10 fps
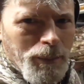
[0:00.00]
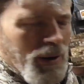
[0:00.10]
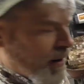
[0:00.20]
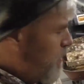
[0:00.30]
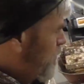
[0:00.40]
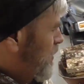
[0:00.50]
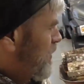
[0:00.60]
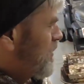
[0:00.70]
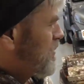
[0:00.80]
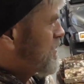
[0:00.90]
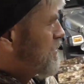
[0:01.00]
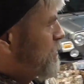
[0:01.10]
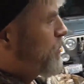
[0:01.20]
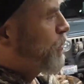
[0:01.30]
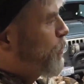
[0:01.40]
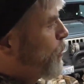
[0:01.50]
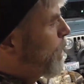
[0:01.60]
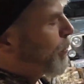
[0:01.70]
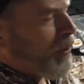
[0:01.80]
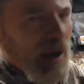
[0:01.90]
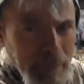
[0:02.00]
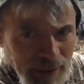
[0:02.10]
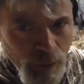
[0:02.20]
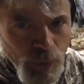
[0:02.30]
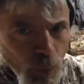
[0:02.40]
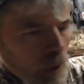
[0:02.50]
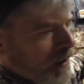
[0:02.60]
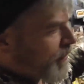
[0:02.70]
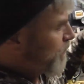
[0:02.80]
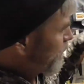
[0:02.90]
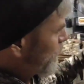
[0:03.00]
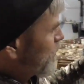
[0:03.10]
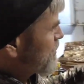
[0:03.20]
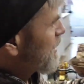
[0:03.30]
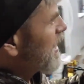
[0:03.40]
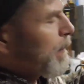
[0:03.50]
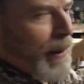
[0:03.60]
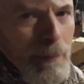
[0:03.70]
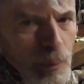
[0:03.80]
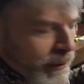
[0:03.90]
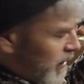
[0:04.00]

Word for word: pump to prime it with water first and keep up with